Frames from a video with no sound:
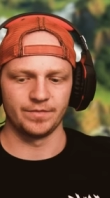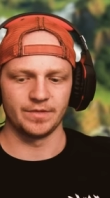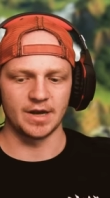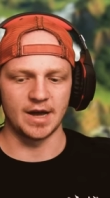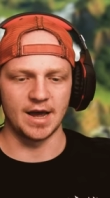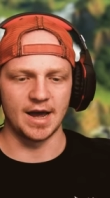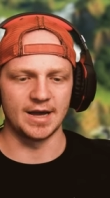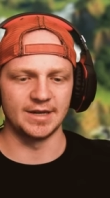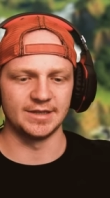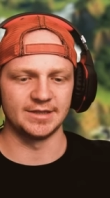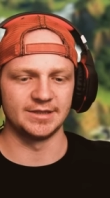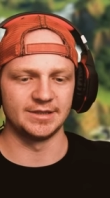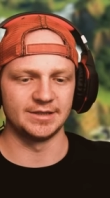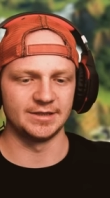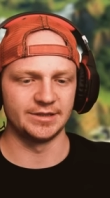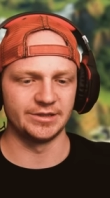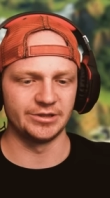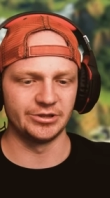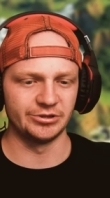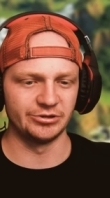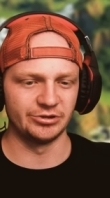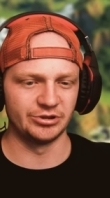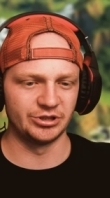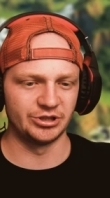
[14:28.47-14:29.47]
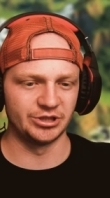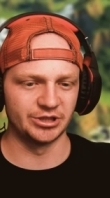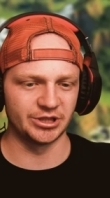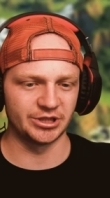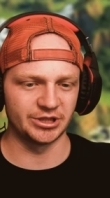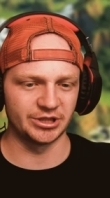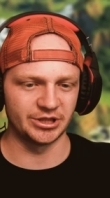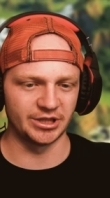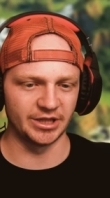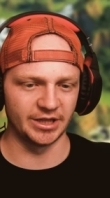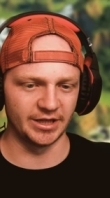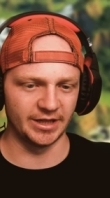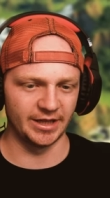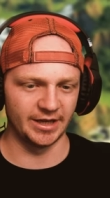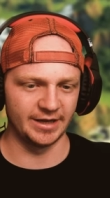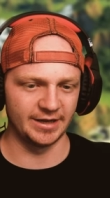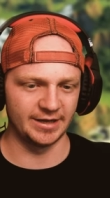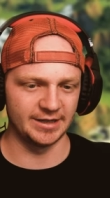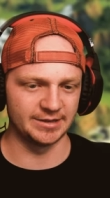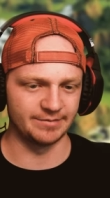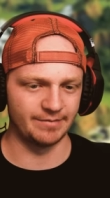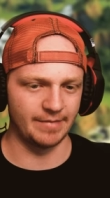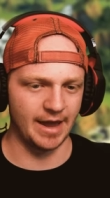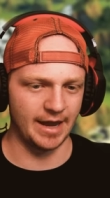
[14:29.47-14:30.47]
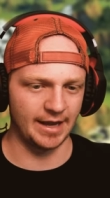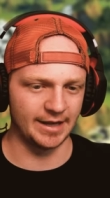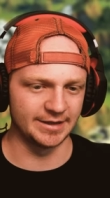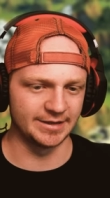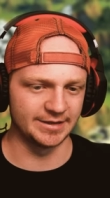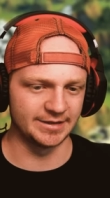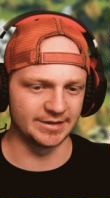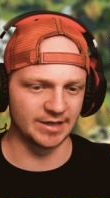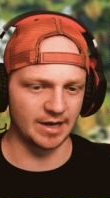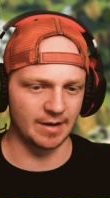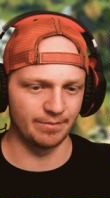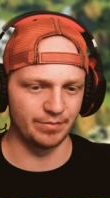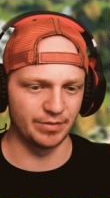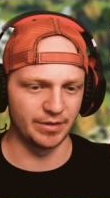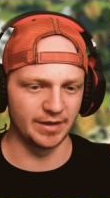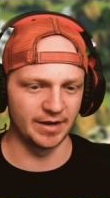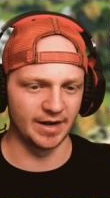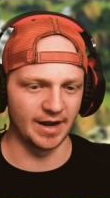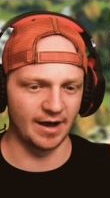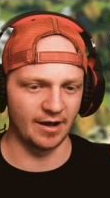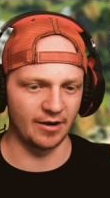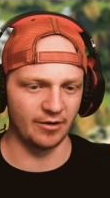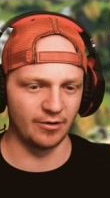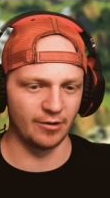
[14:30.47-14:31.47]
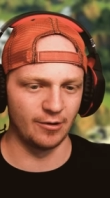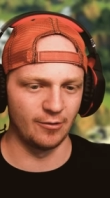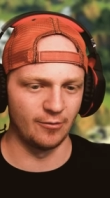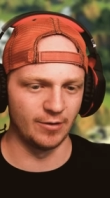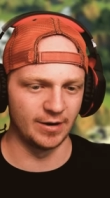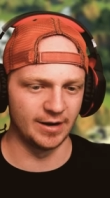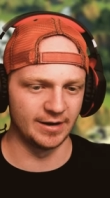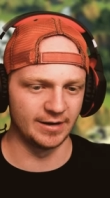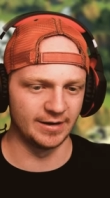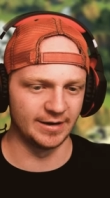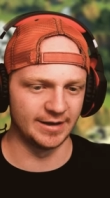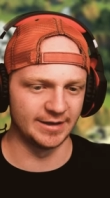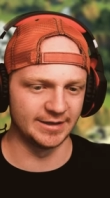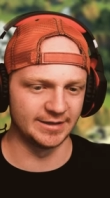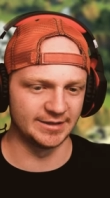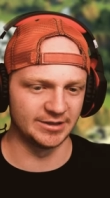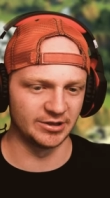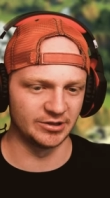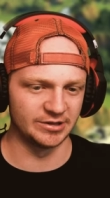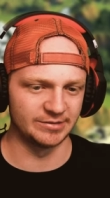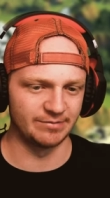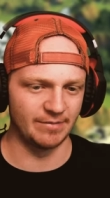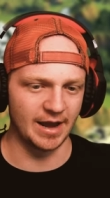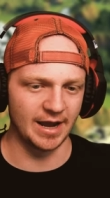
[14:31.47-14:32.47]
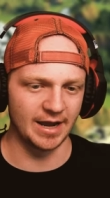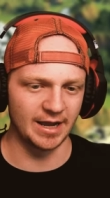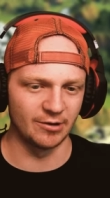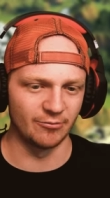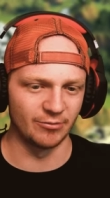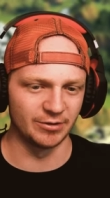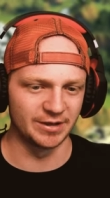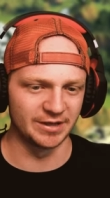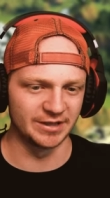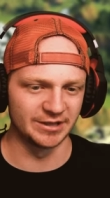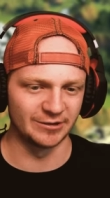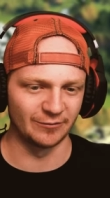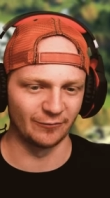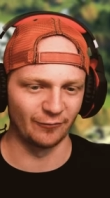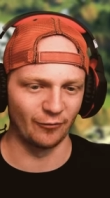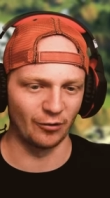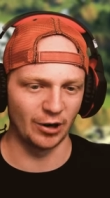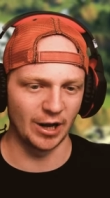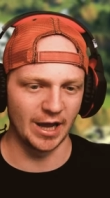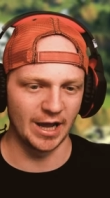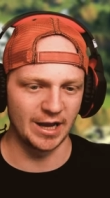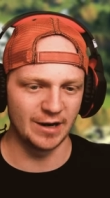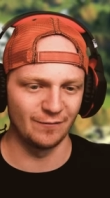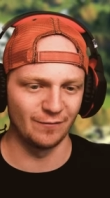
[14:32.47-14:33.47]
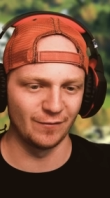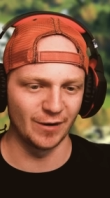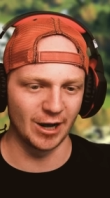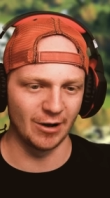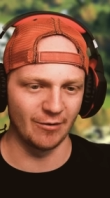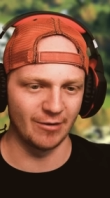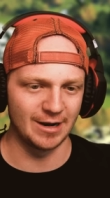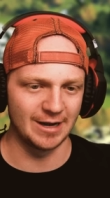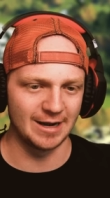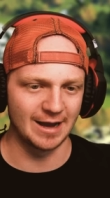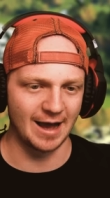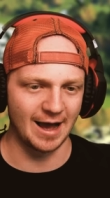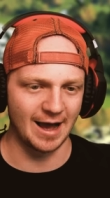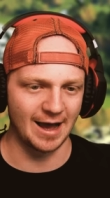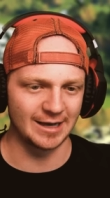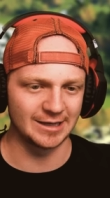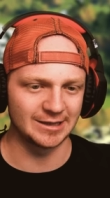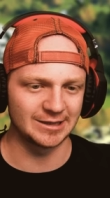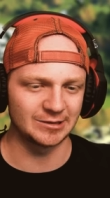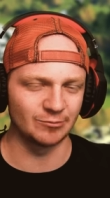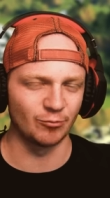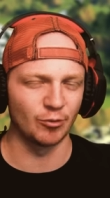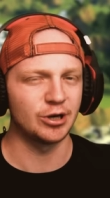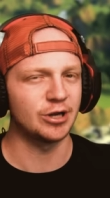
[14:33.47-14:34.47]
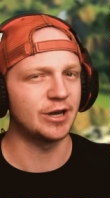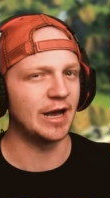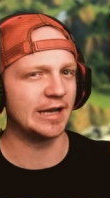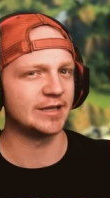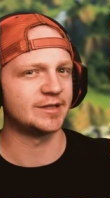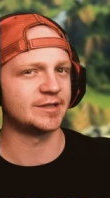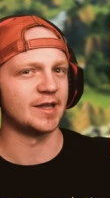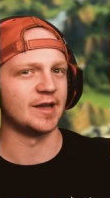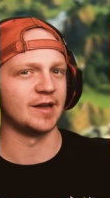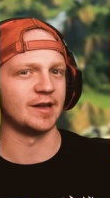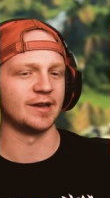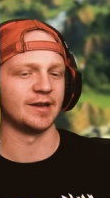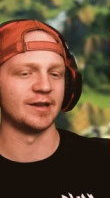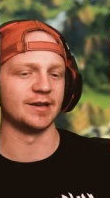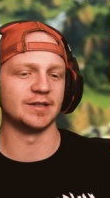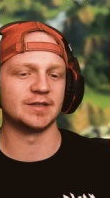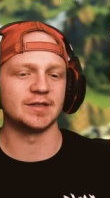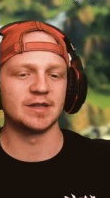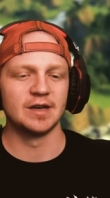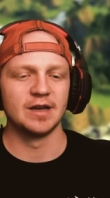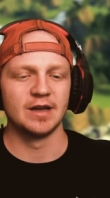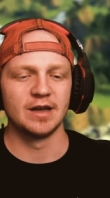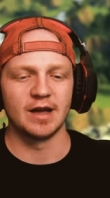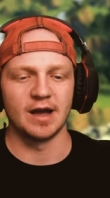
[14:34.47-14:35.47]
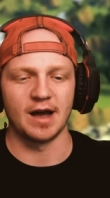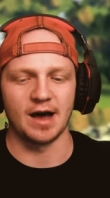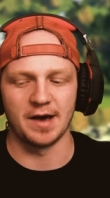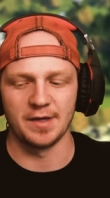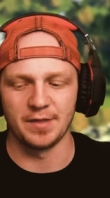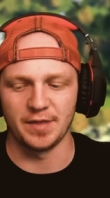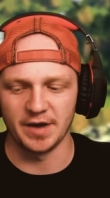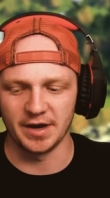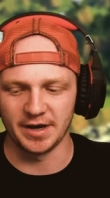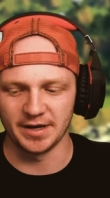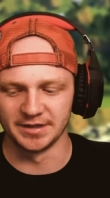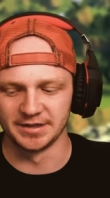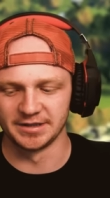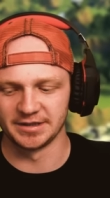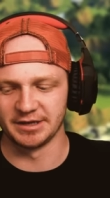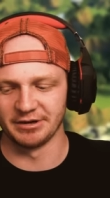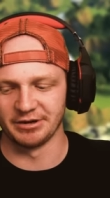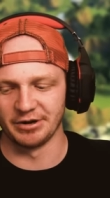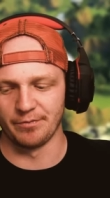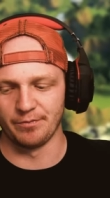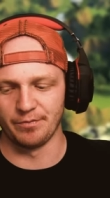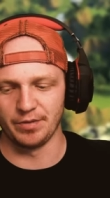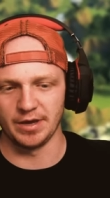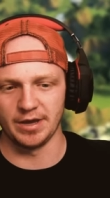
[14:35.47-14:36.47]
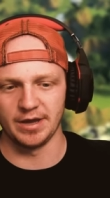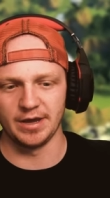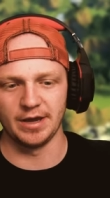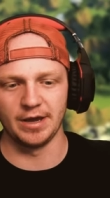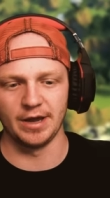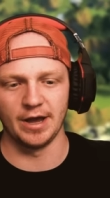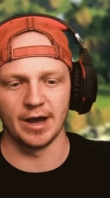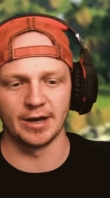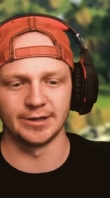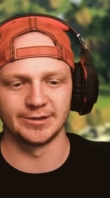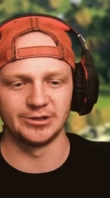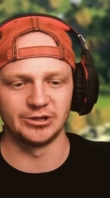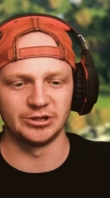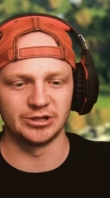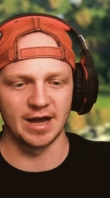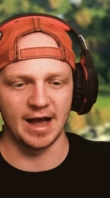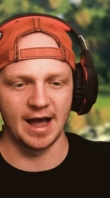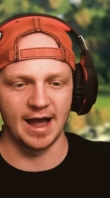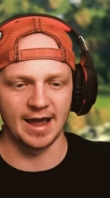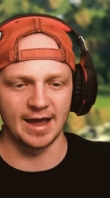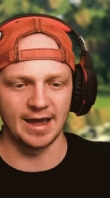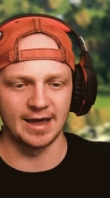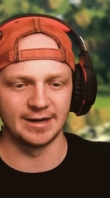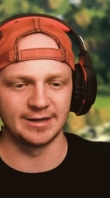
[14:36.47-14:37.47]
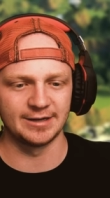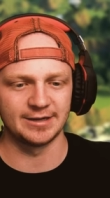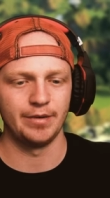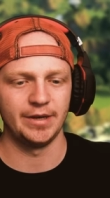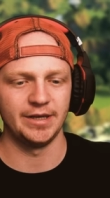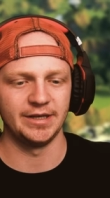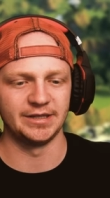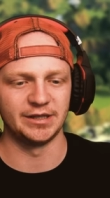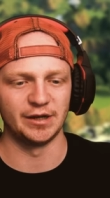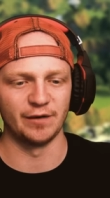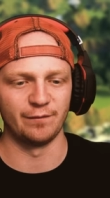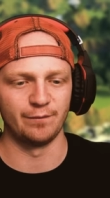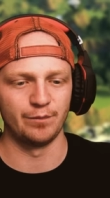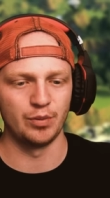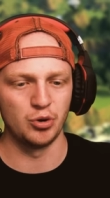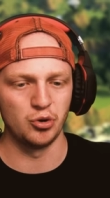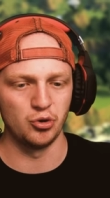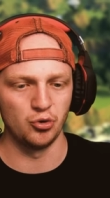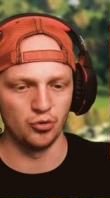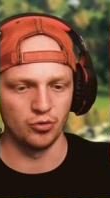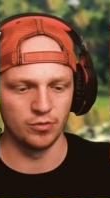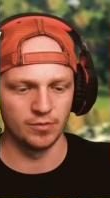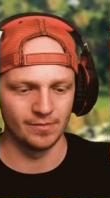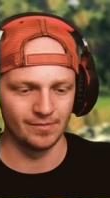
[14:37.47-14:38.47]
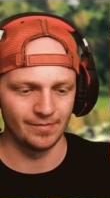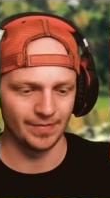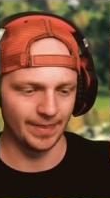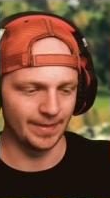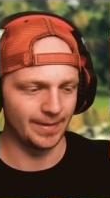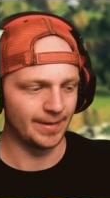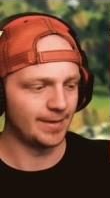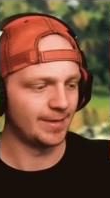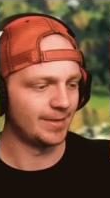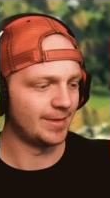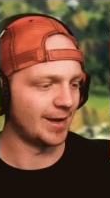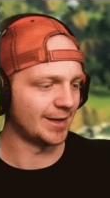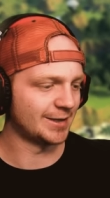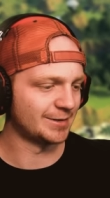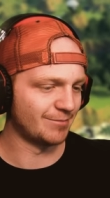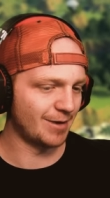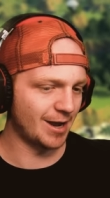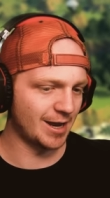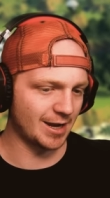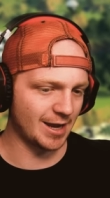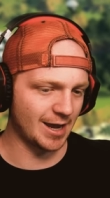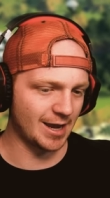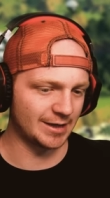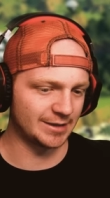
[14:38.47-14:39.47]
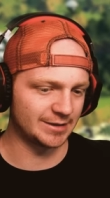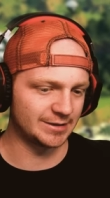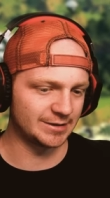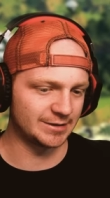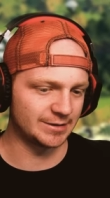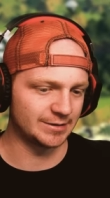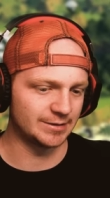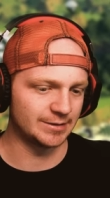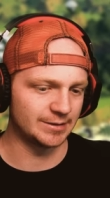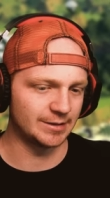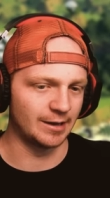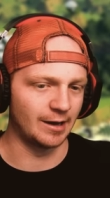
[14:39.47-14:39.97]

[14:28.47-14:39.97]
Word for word: Isis is just chilling. He's making something. I don't know what it is. So oh, he's making it with his friend. Very nice. What do you guys think it is? I think it's gonna be a giant piece of poop. That's my guess.